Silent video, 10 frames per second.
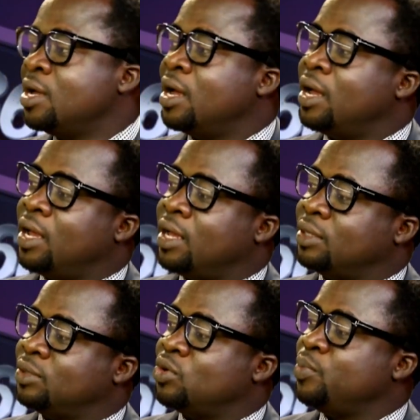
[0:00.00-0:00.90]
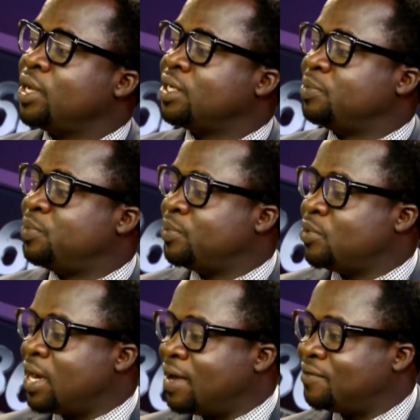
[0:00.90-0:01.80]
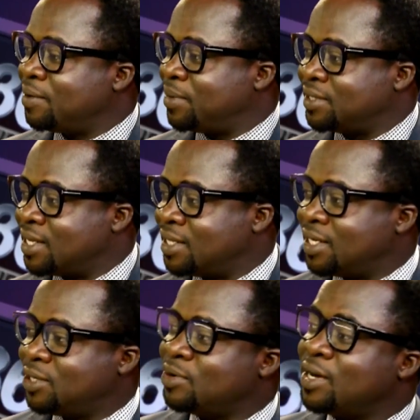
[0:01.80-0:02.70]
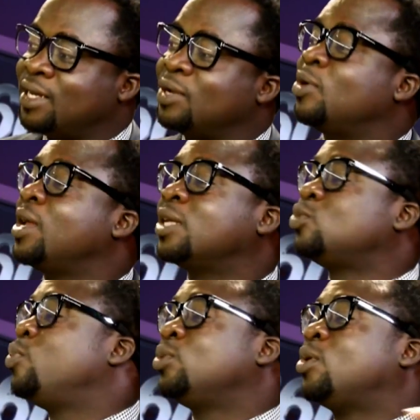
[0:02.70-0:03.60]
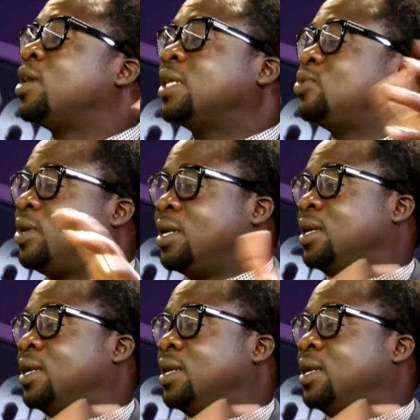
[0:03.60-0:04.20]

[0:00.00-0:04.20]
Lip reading: to make the people have representation, and the lawyers will put all that together.